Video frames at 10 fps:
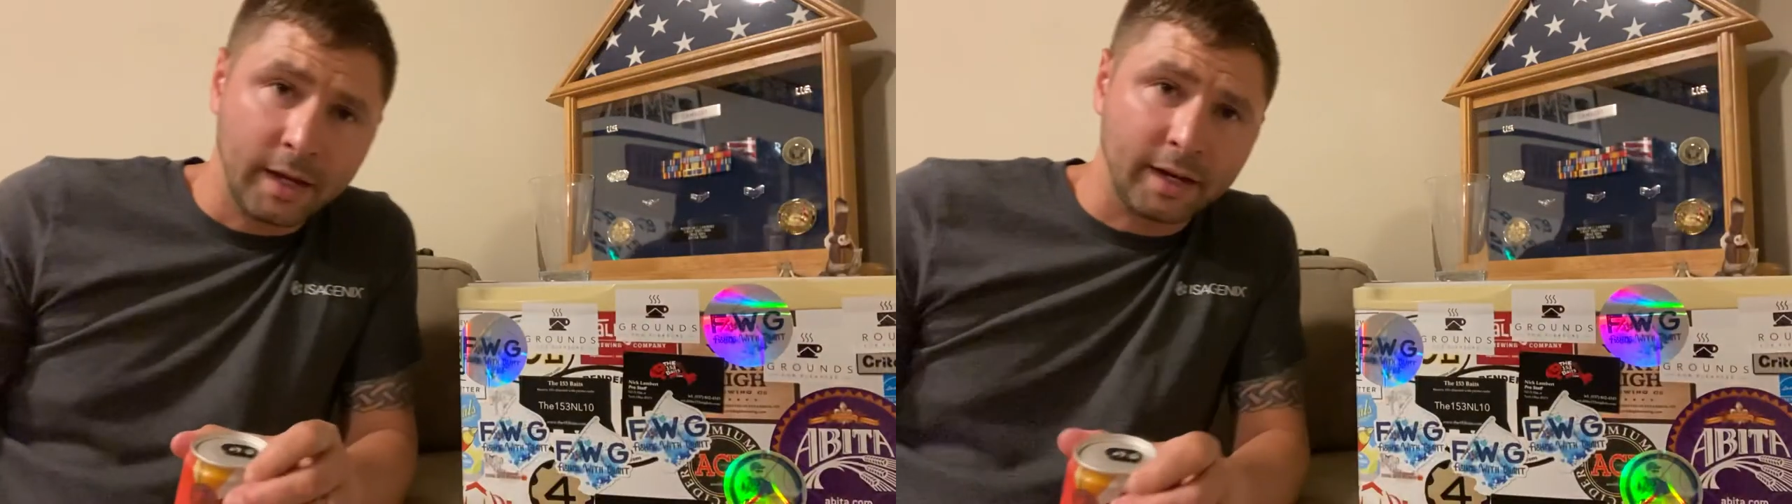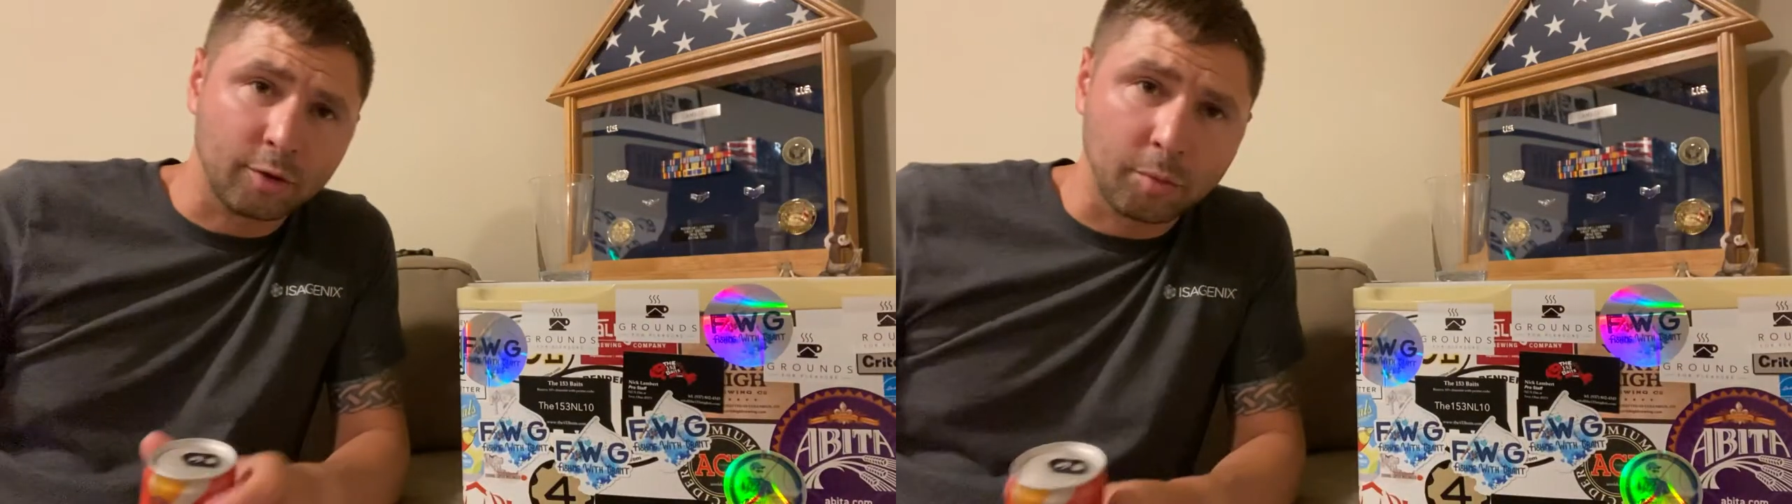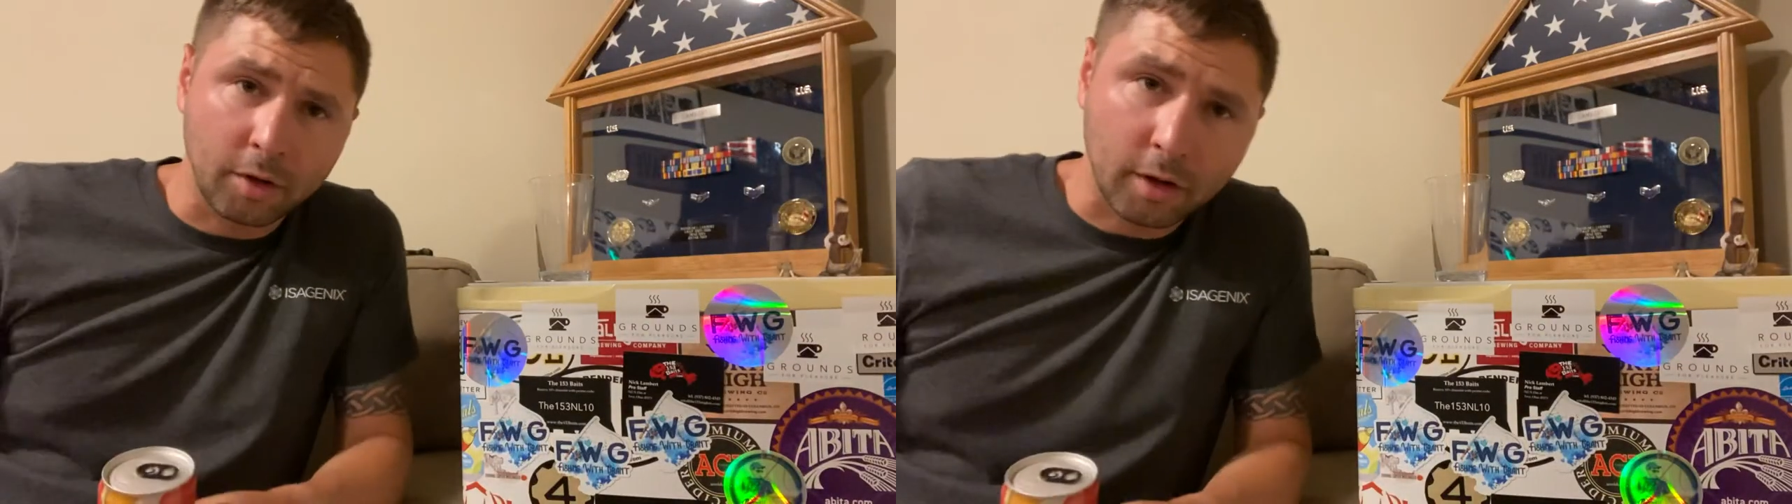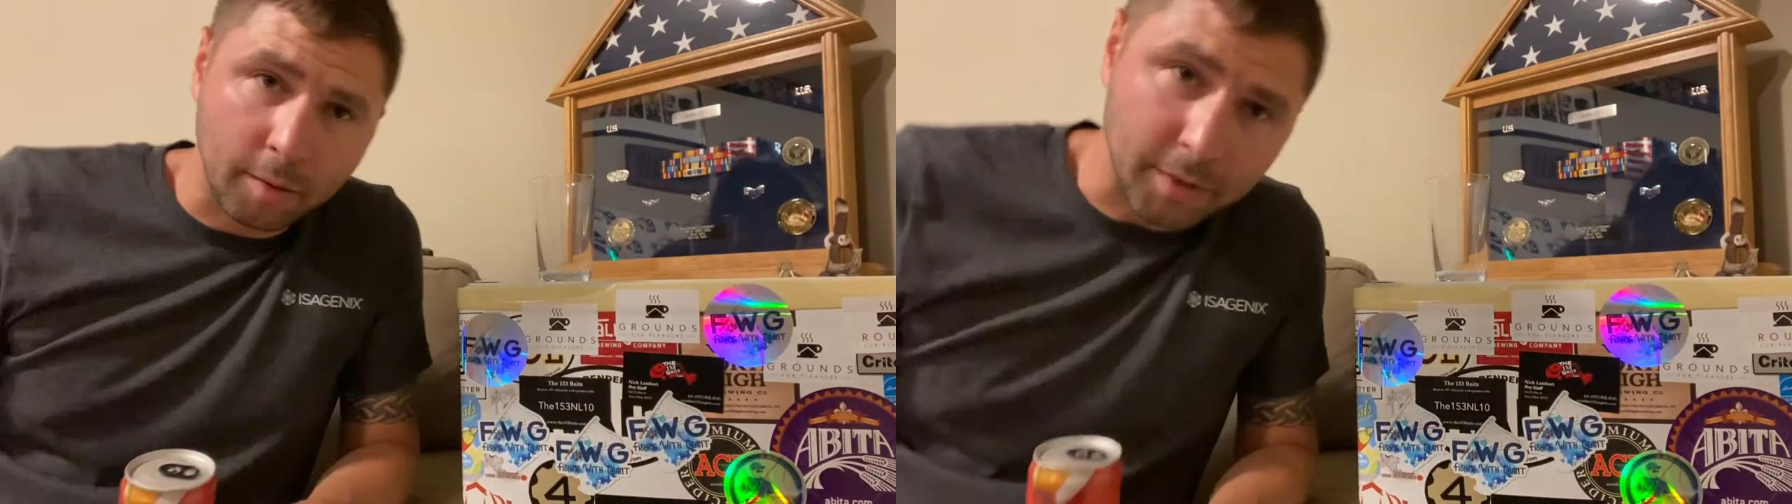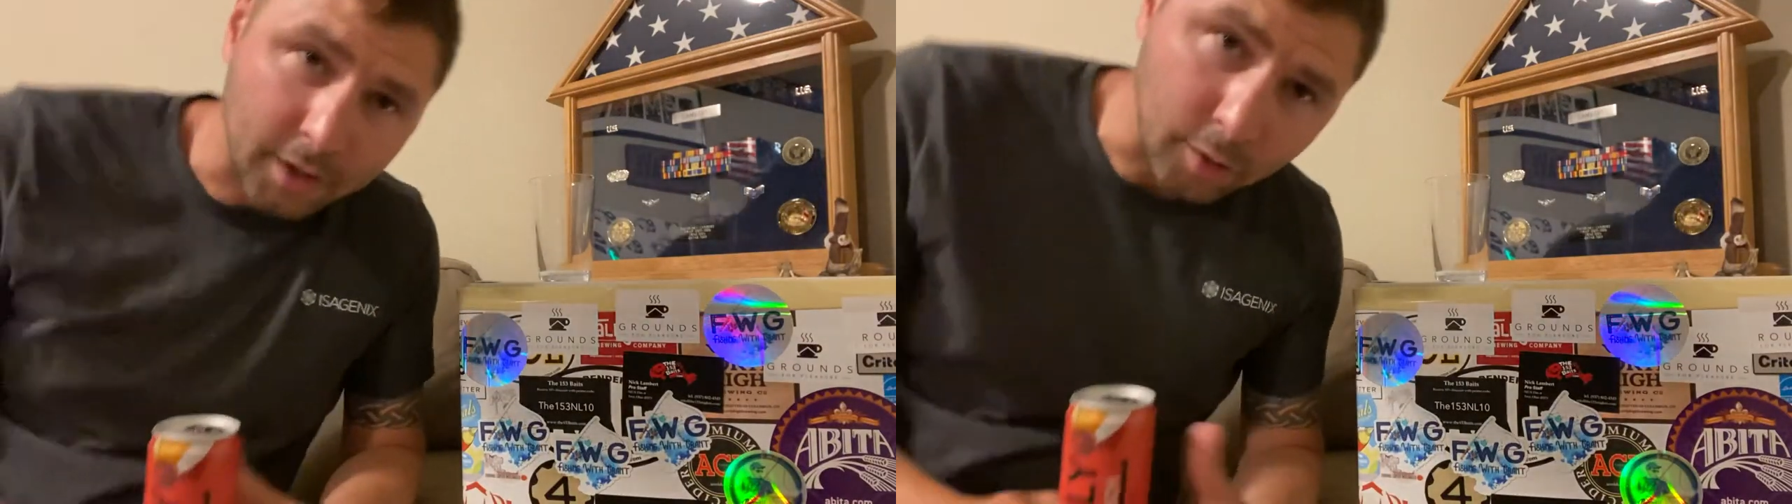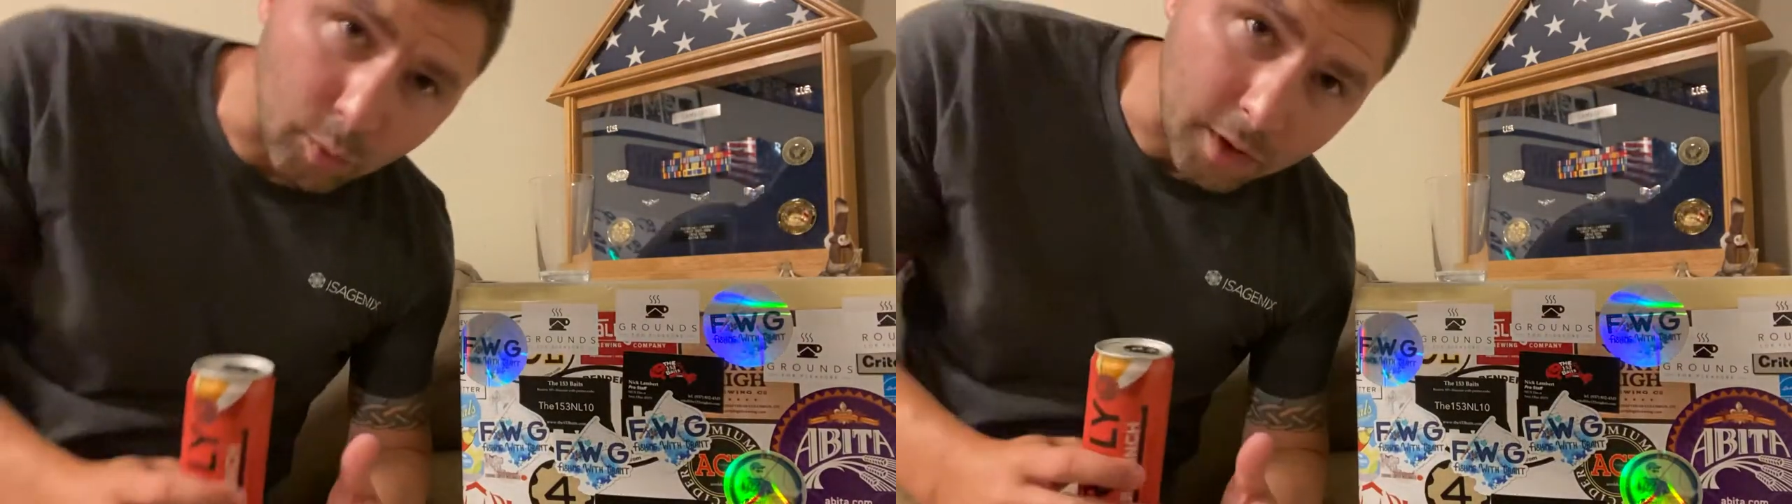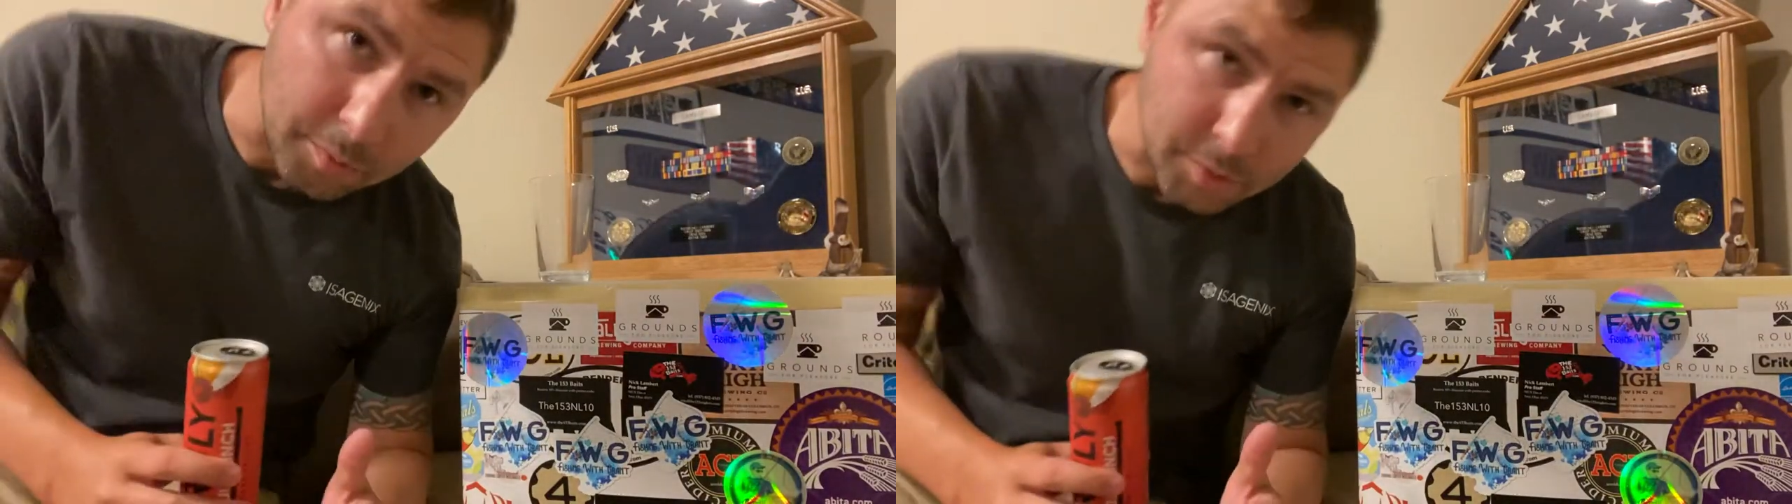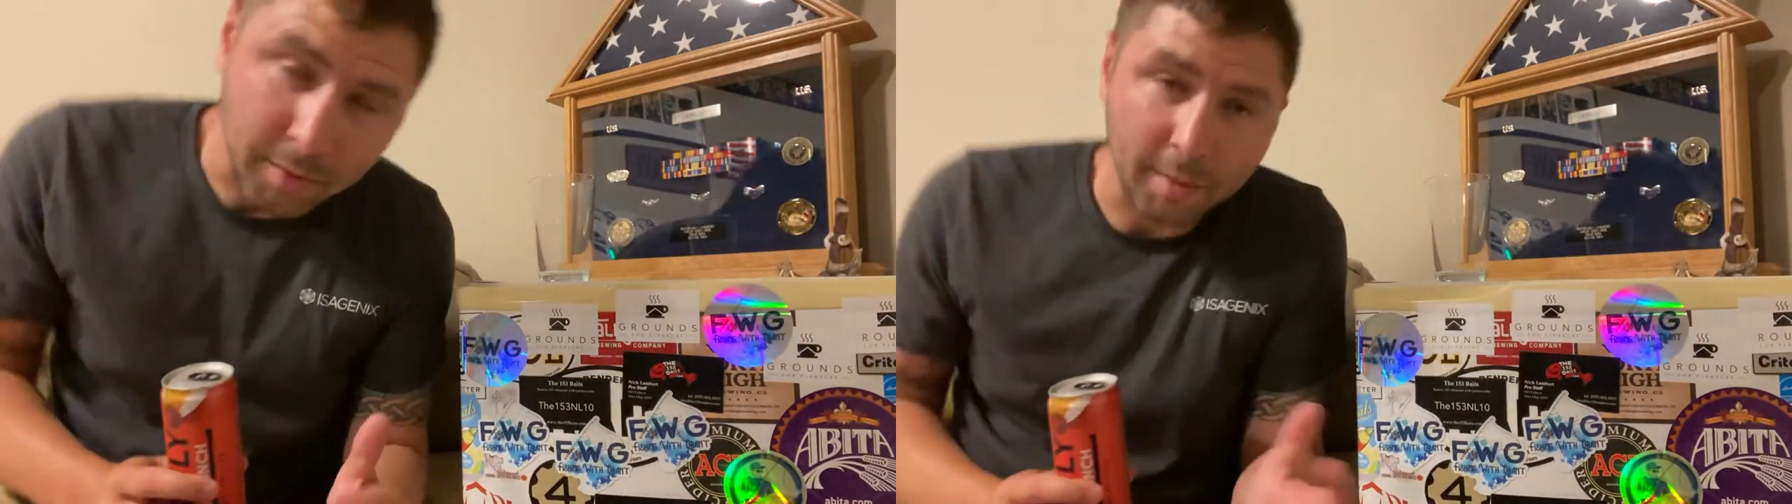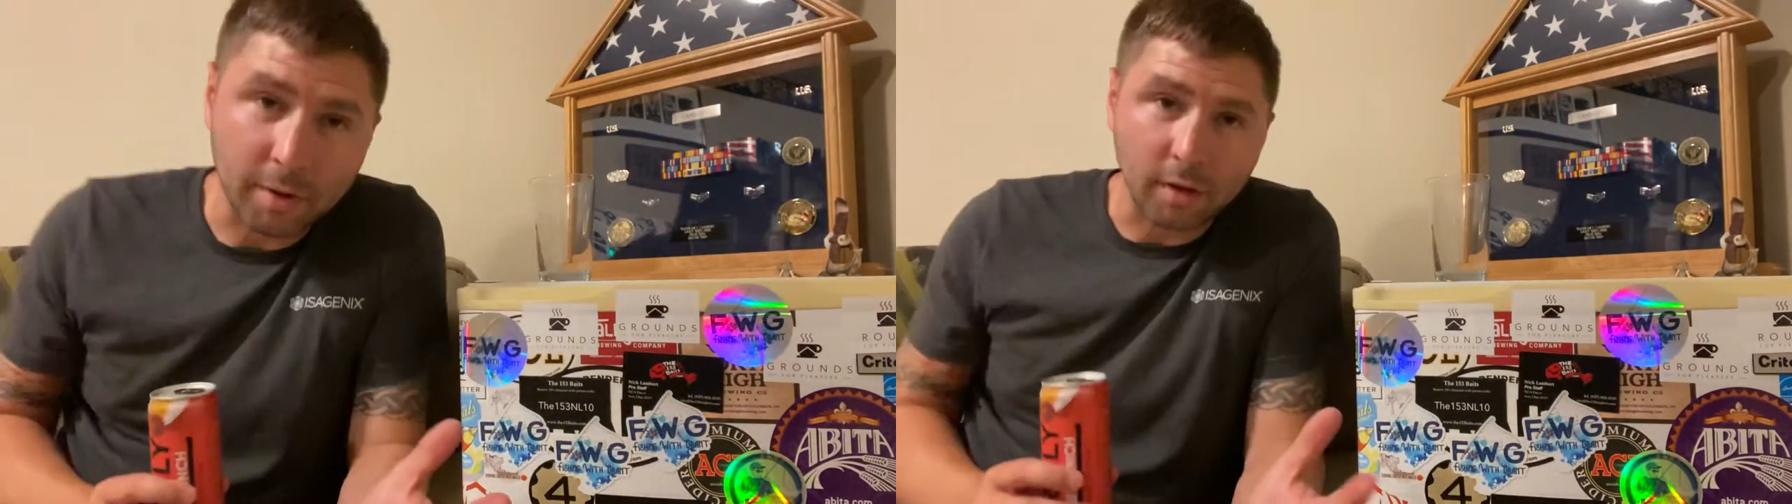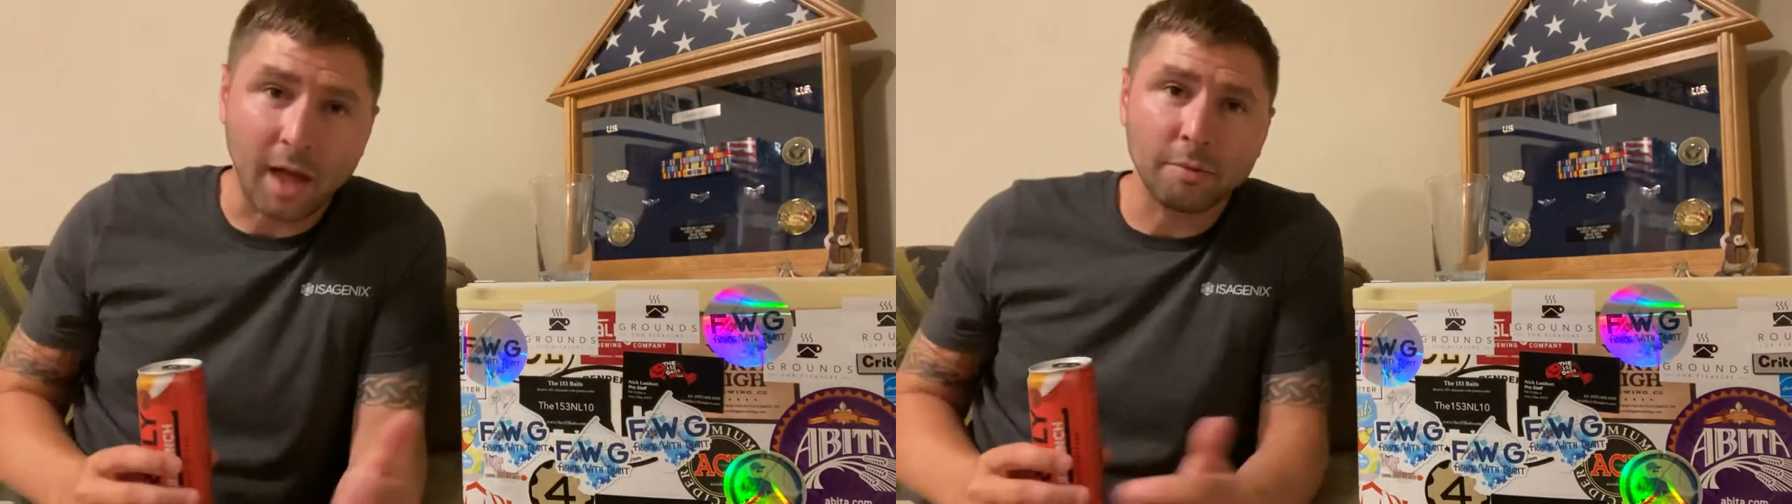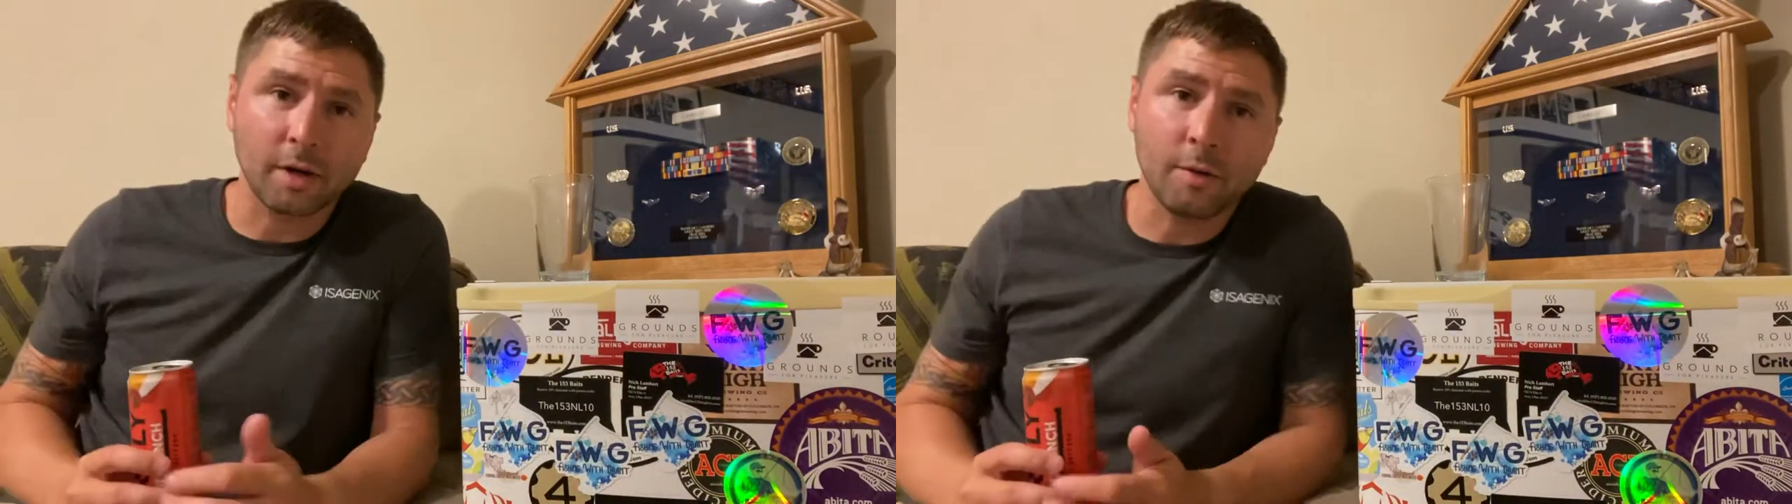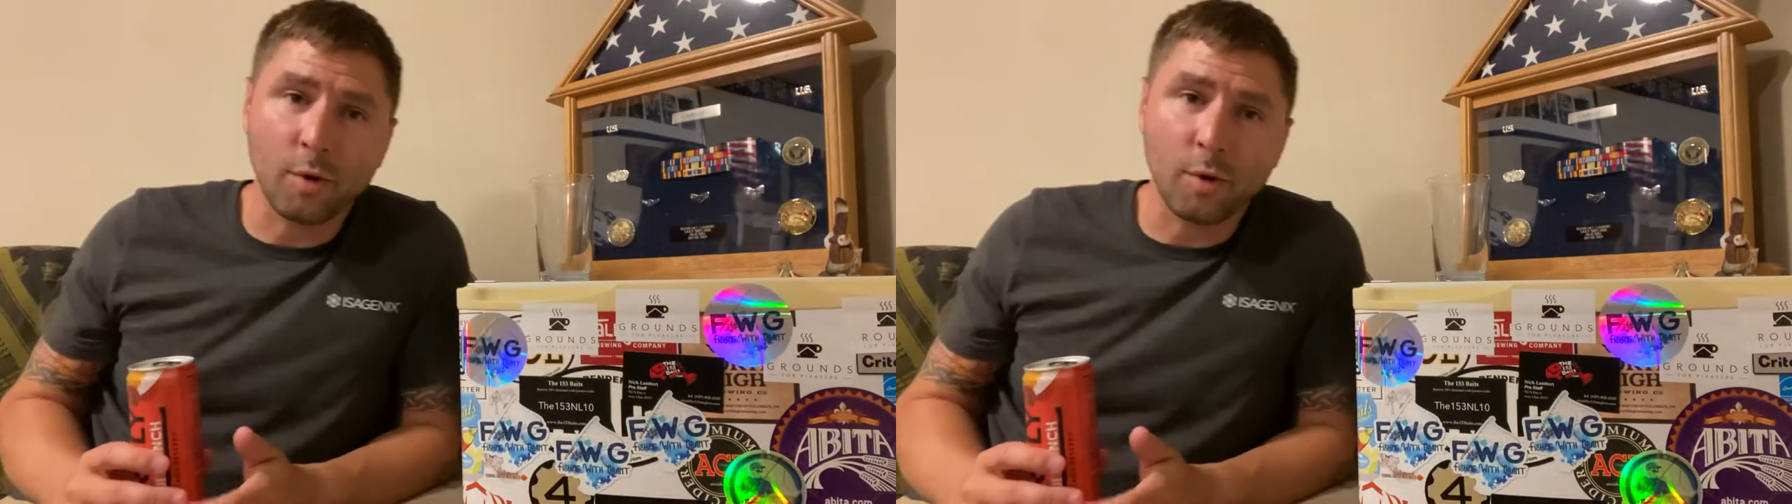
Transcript: Beer Brewing Company here. Welcome to my beer library,